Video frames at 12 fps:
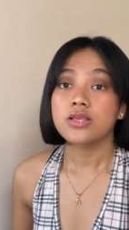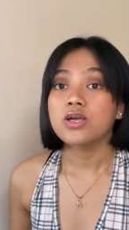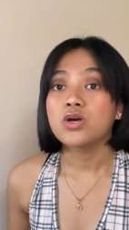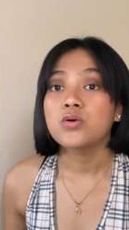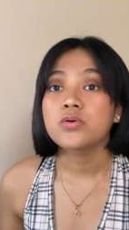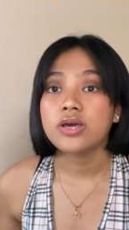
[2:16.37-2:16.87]

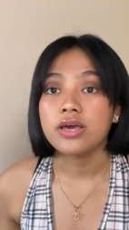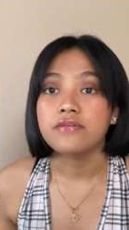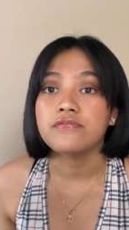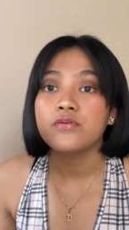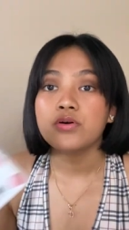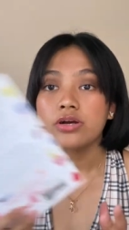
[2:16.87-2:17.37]
Okay,
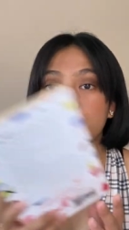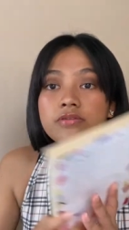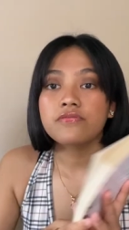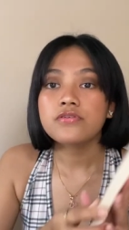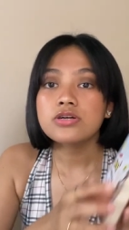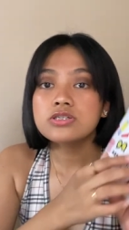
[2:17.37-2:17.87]
for the
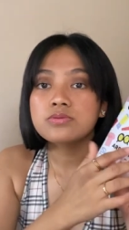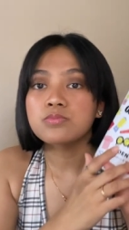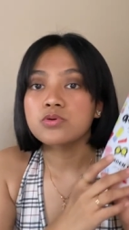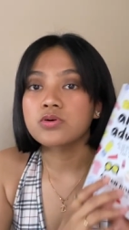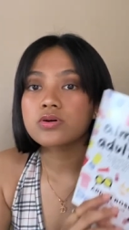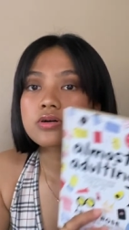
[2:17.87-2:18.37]
first
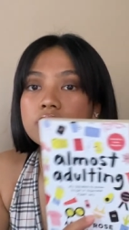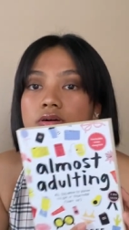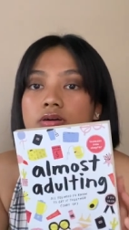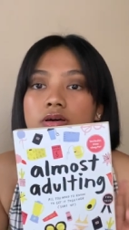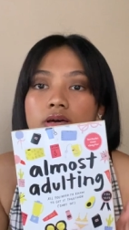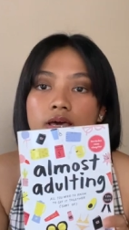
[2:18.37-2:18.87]
book,
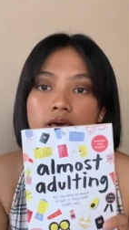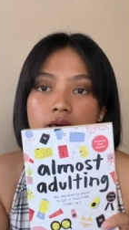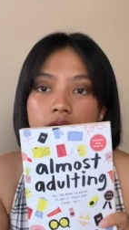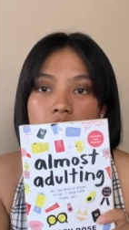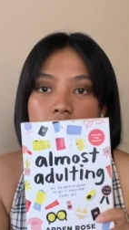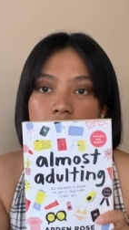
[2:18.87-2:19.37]

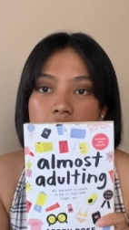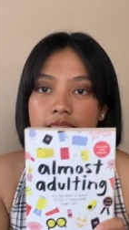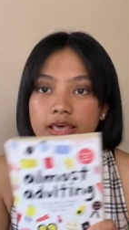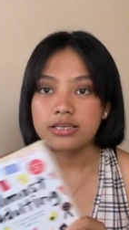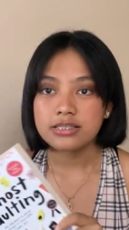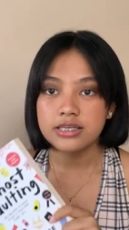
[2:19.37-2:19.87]

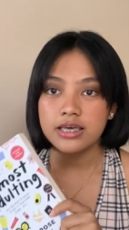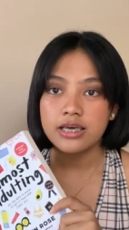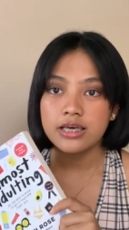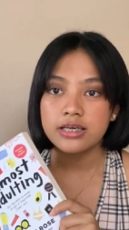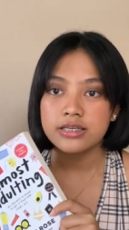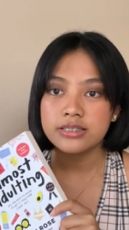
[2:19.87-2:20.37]
this
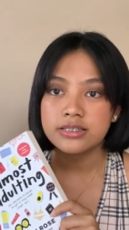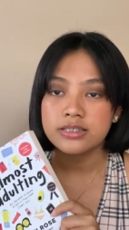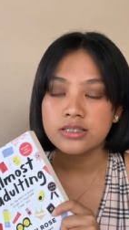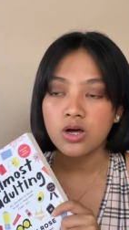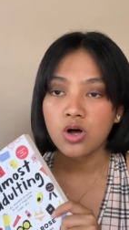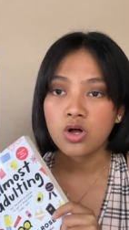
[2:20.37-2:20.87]

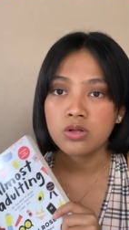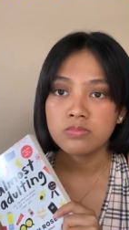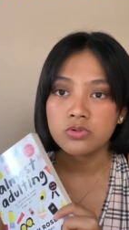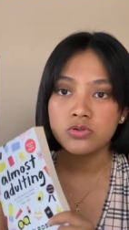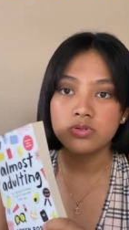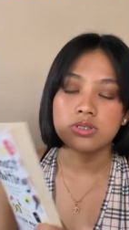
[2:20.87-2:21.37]
is
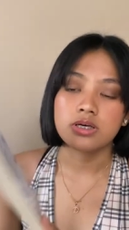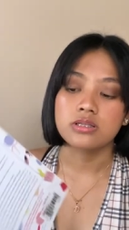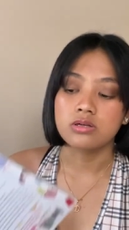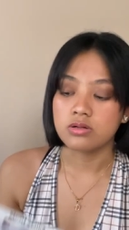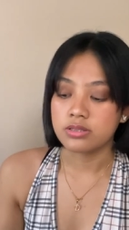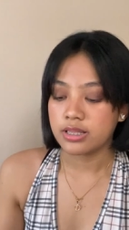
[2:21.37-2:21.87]
Almost
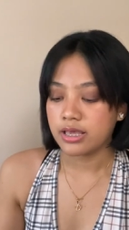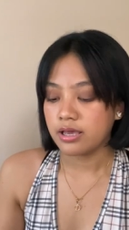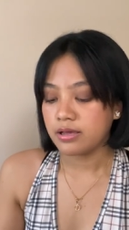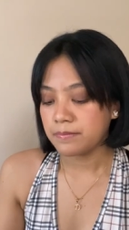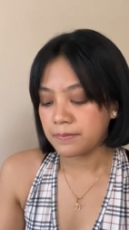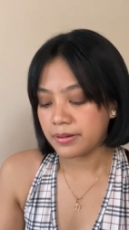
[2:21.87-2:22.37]

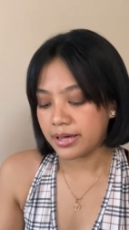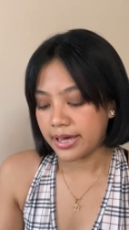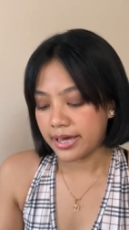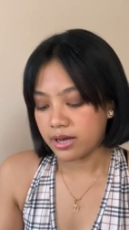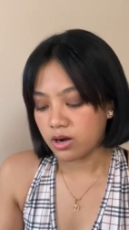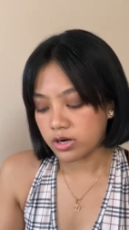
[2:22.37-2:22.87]
Adulting
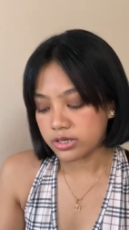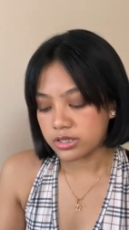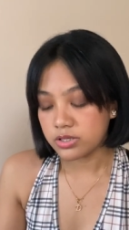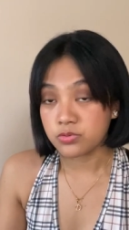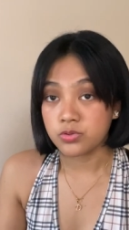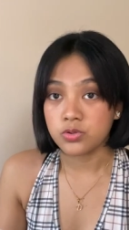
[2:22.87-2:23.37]
by
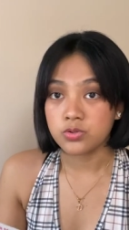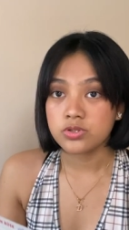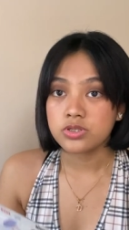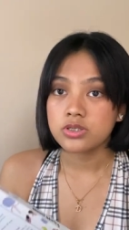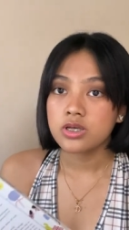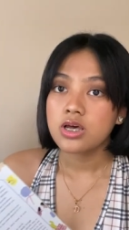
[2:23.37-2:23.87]
Arden
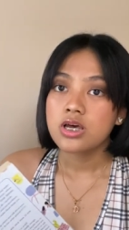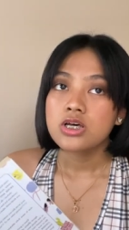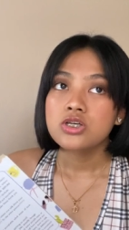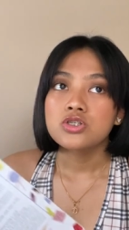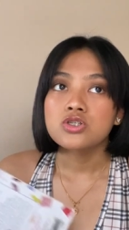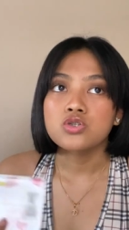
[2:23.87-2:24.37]
Rose.
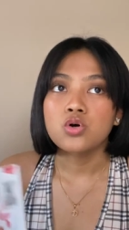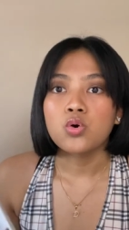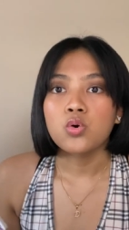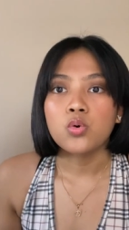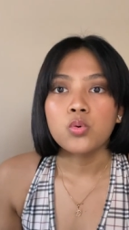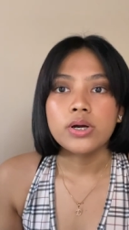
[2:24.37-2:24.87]

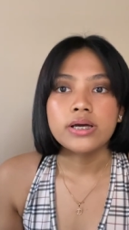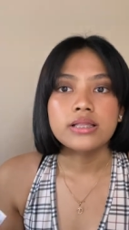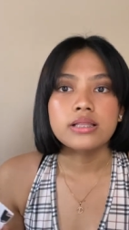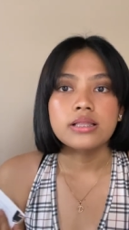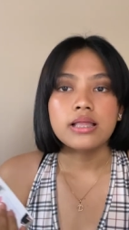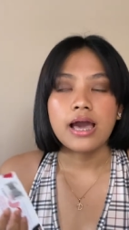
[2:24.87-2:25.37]
So
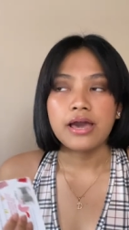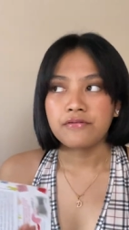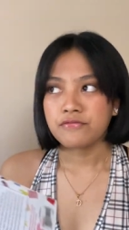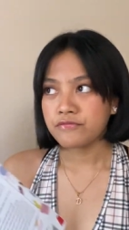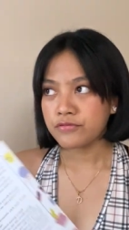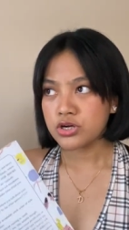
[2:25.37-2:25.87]
when I
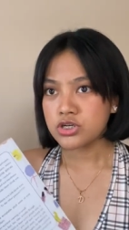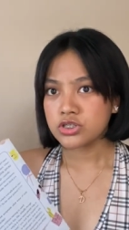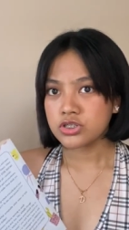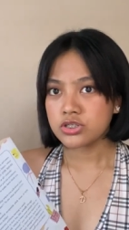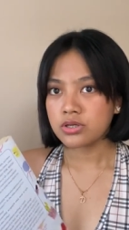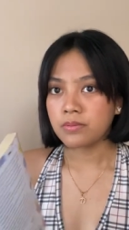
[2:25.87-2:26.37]

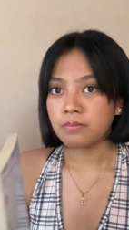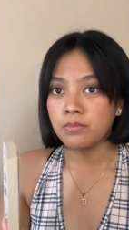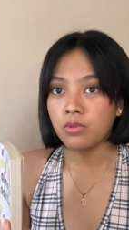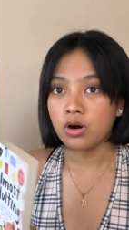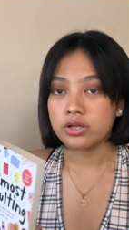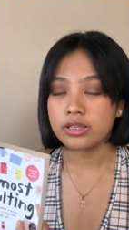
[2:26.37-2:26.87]
first
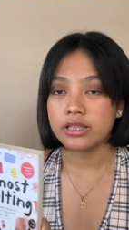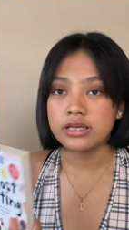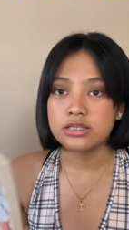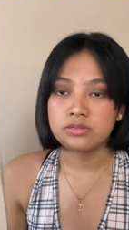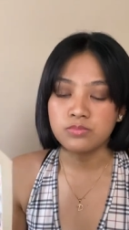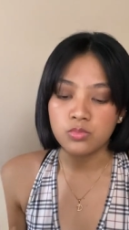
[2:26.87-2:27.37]
bought
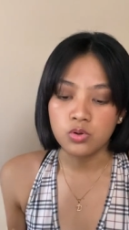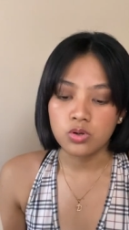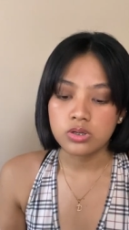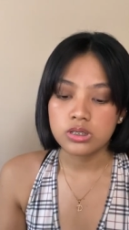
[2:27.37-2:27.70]
this book,